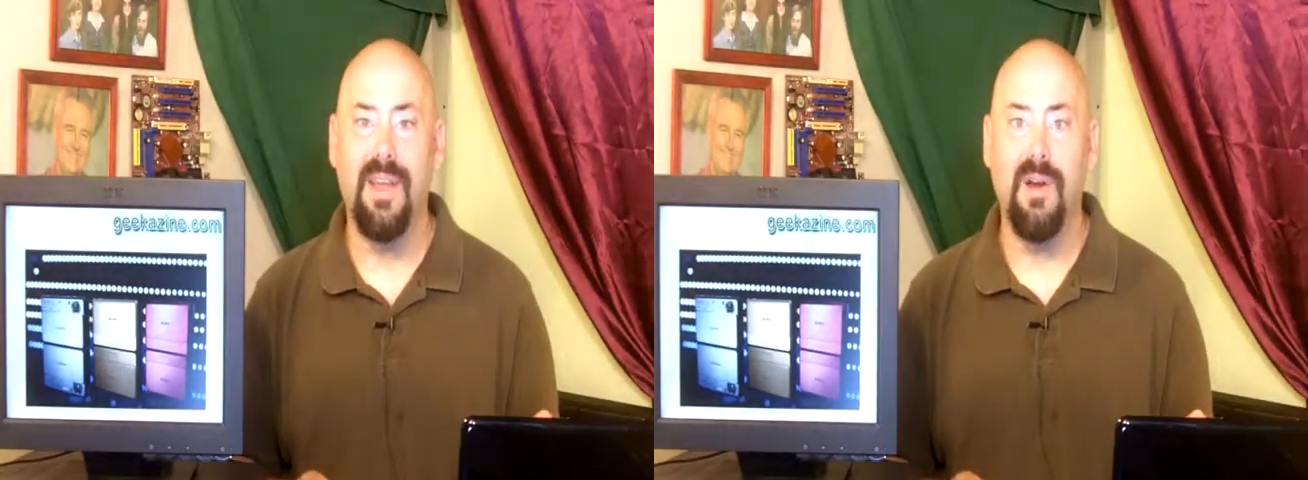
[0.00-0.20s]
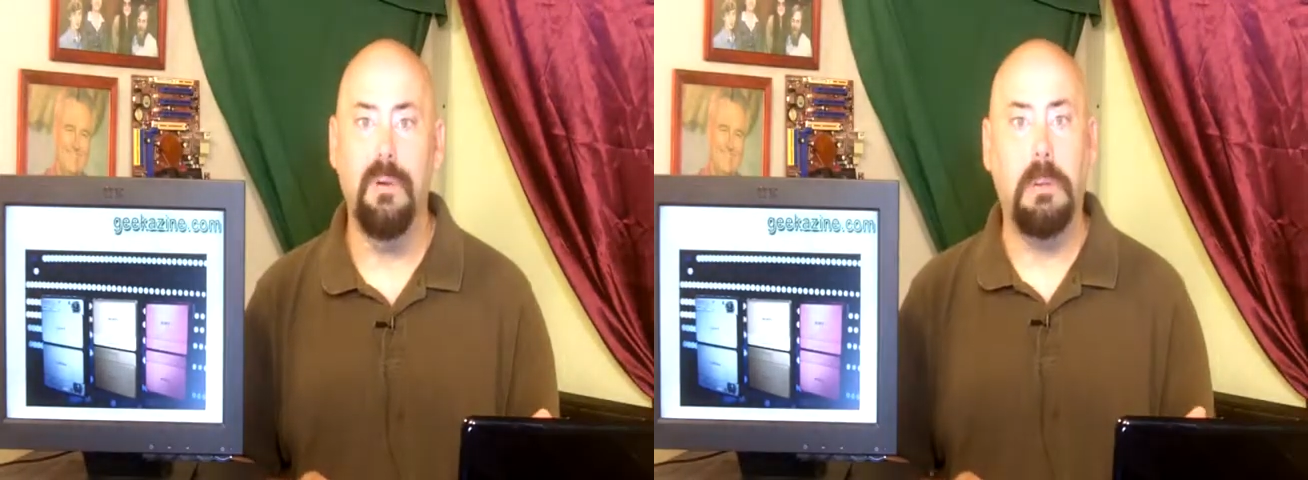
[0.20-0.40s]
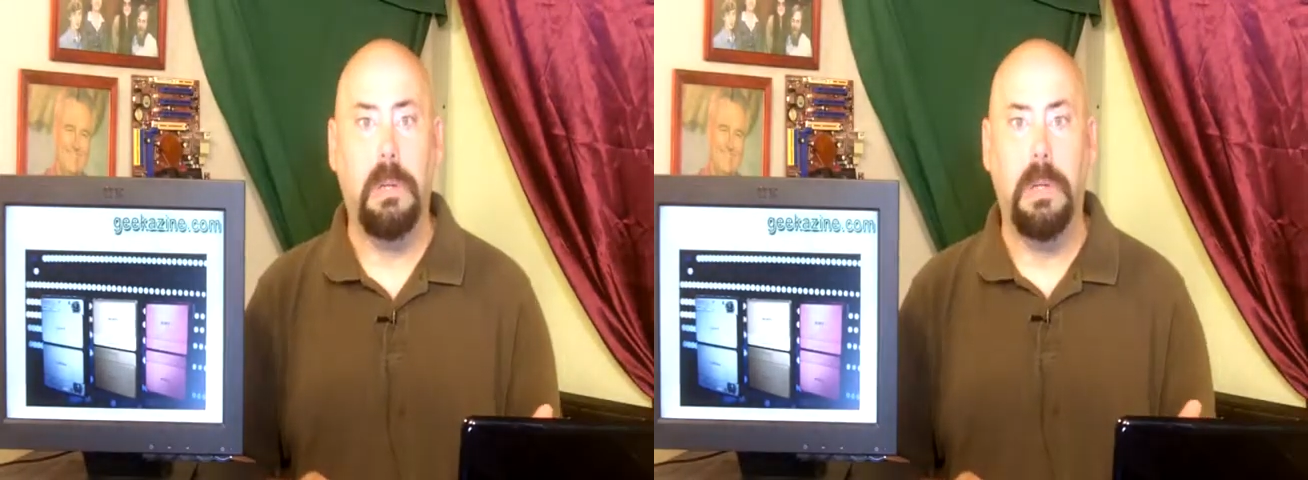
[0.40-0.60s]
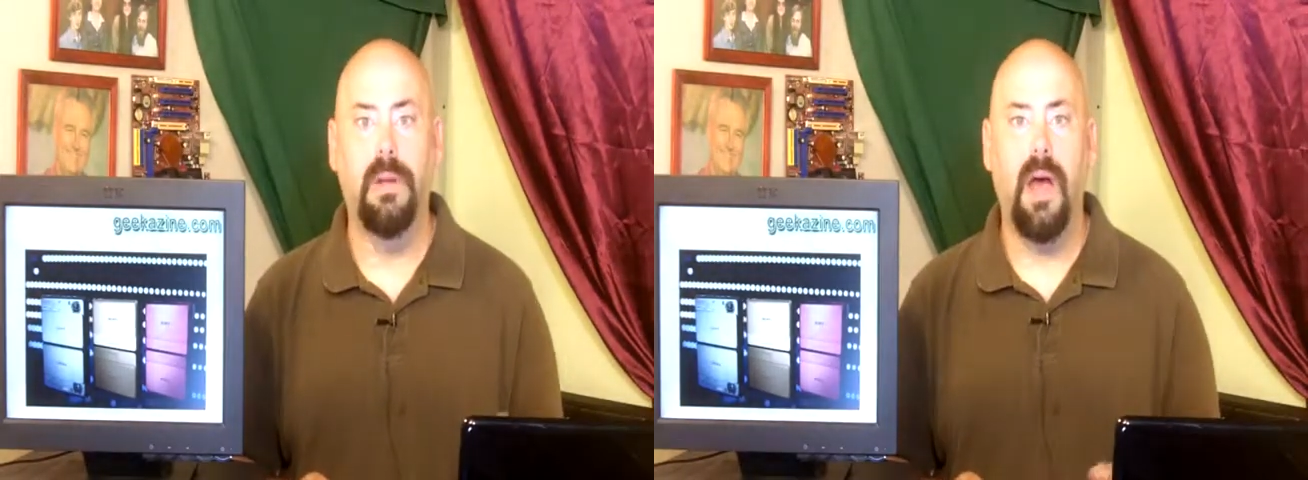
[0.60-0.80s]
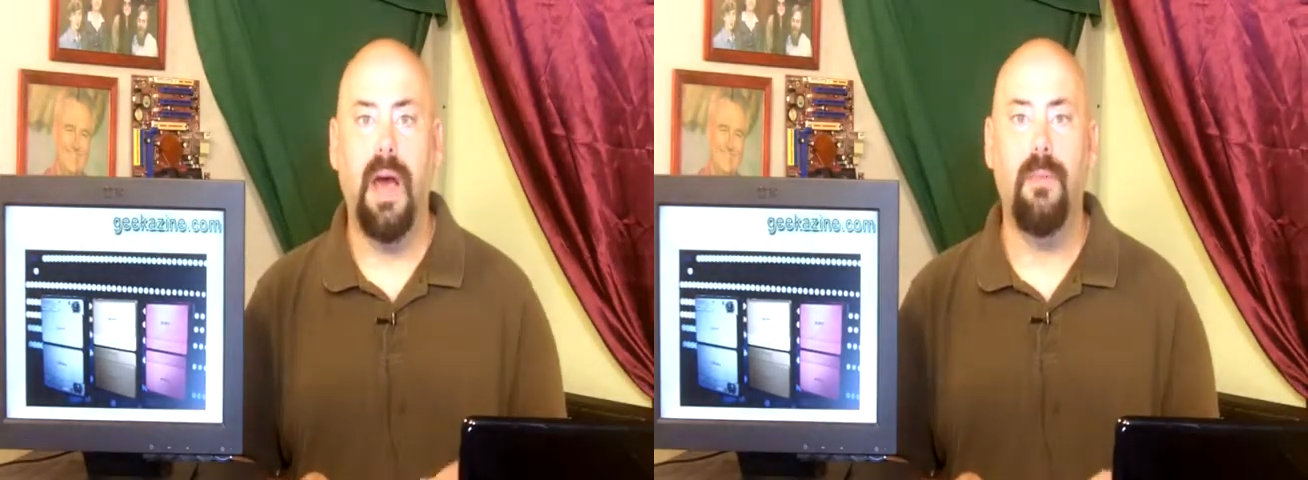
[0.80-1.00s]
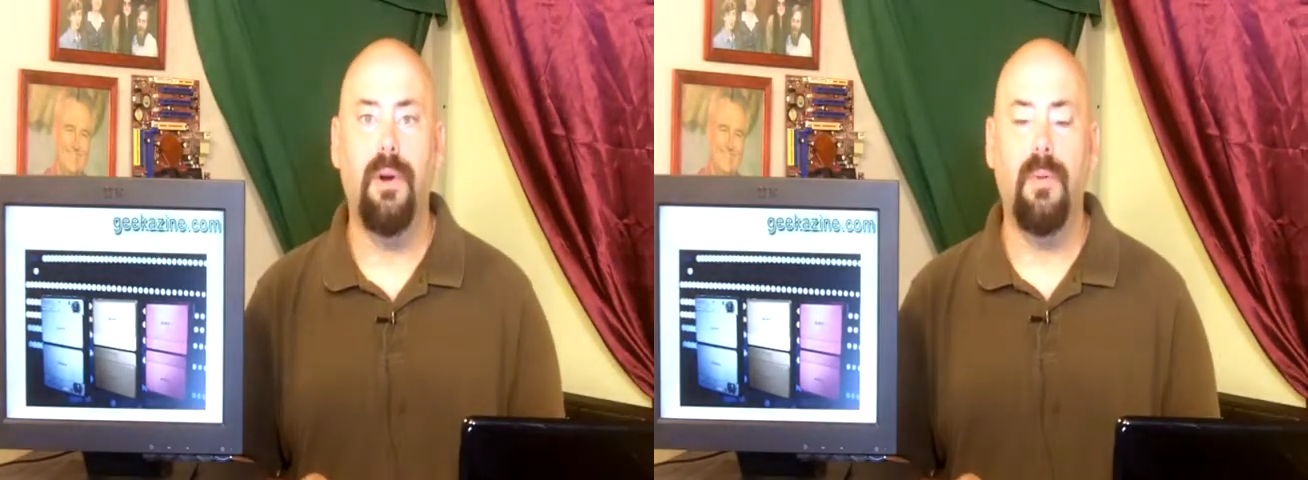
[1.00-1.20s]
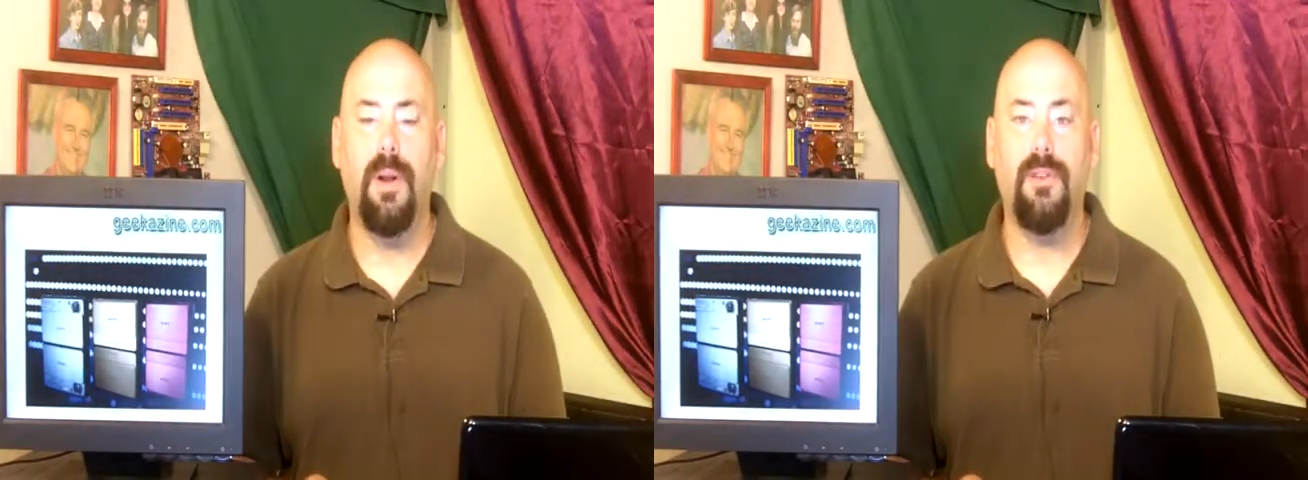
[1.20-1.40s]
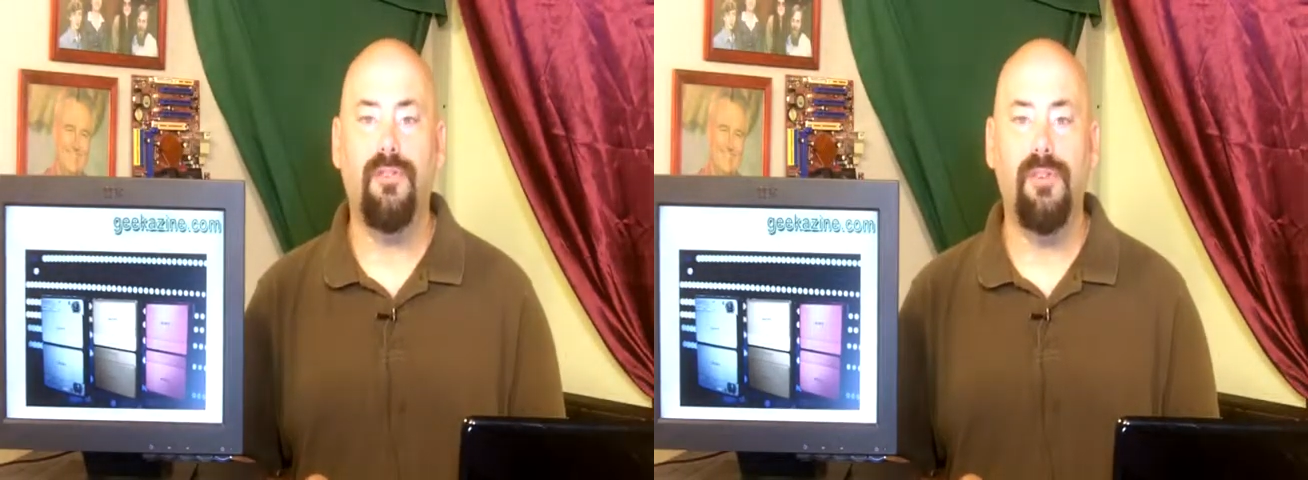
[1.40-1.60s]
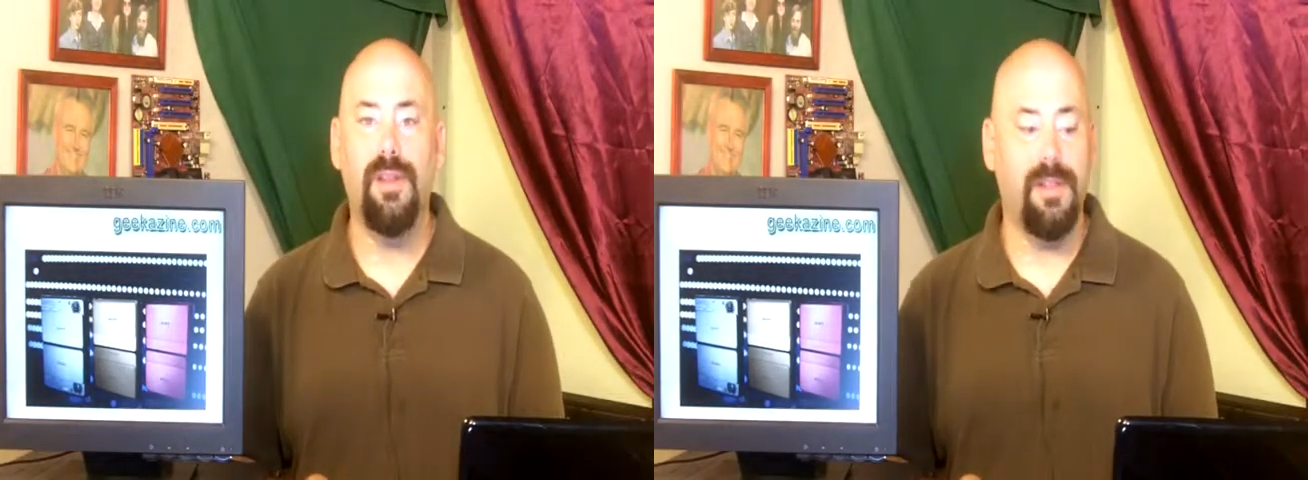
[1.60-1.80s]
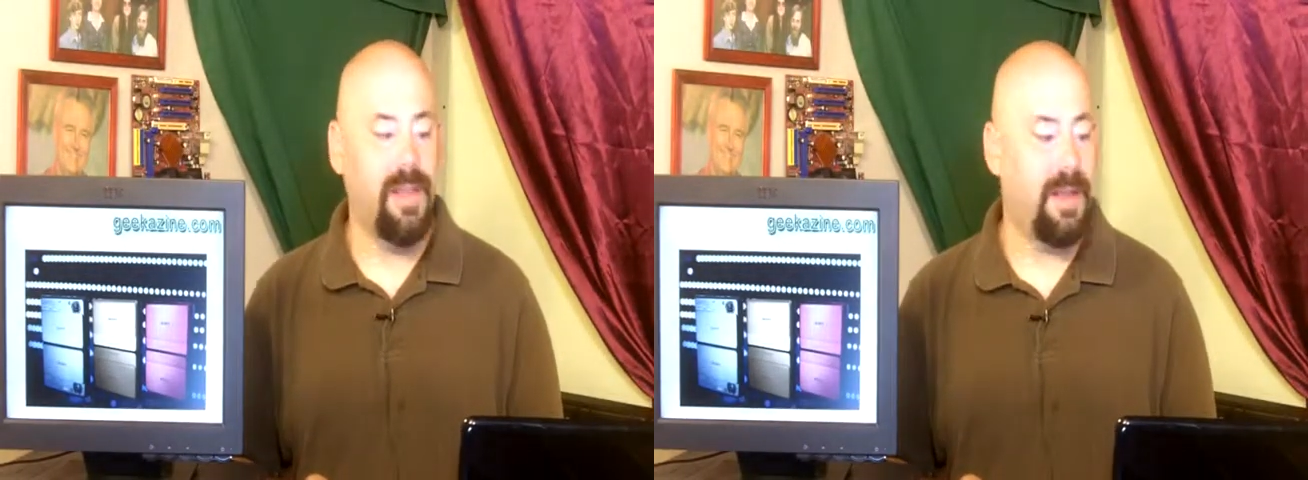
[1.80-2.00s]
there. I wonder what it's
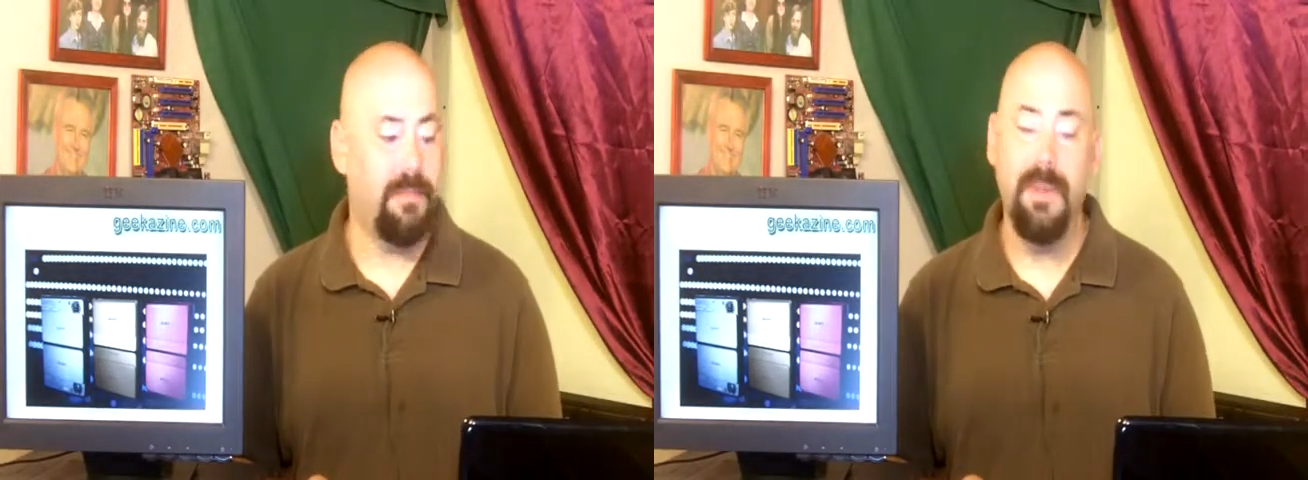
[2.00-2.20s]
shooting like.